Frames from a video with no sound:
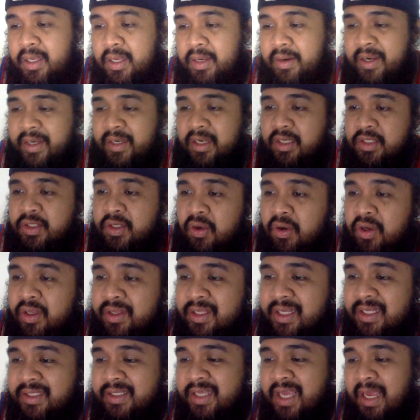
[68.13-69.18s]
Alright, so on
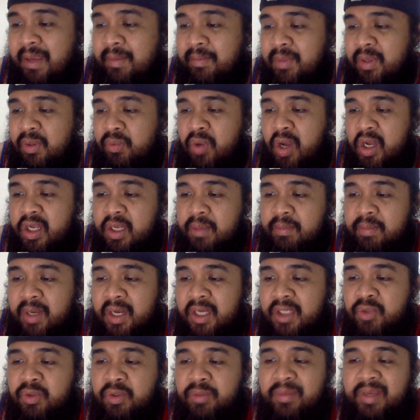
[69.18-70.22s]
this game, Milwaukee
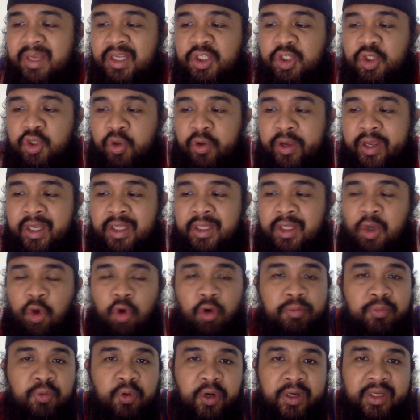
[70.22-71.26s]
Bucks would be enjoying the
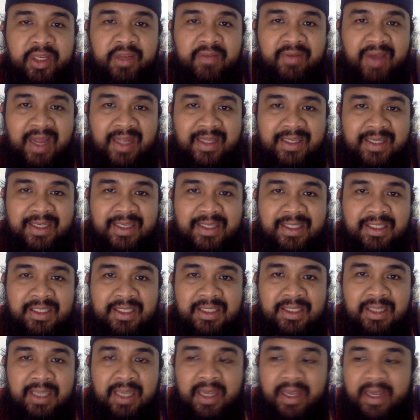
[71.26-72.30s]
home court
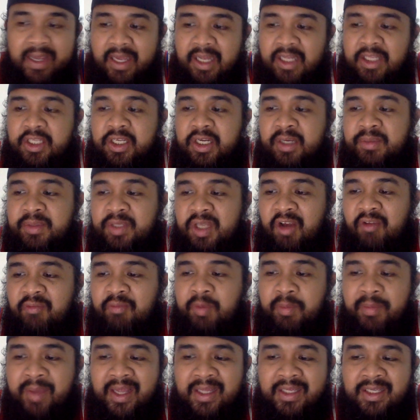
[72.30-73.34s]
advantage. In terms of
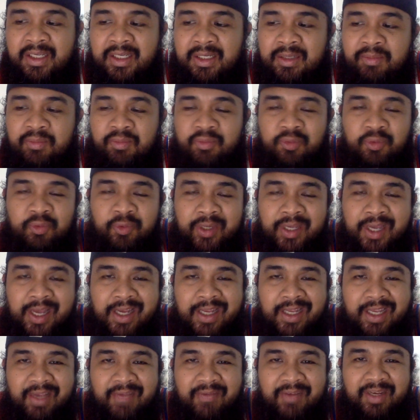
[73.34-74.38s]
momentum, we got
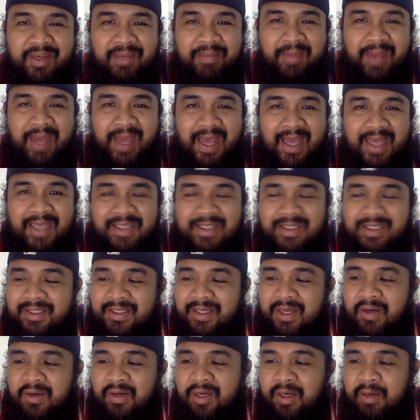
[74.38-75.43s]
to give it a pass. You
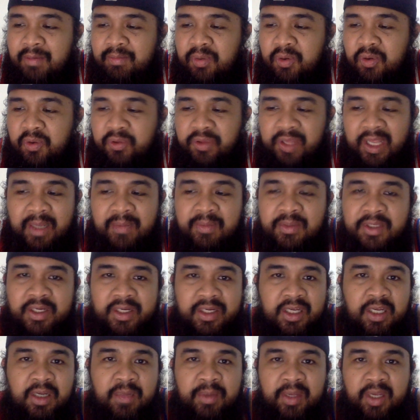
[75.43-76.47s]
know, both teams are
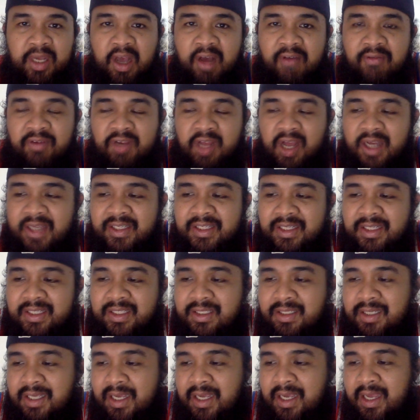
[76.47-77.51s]
coming off
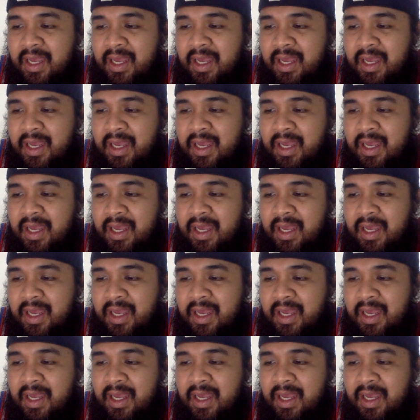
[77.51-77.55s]
losses.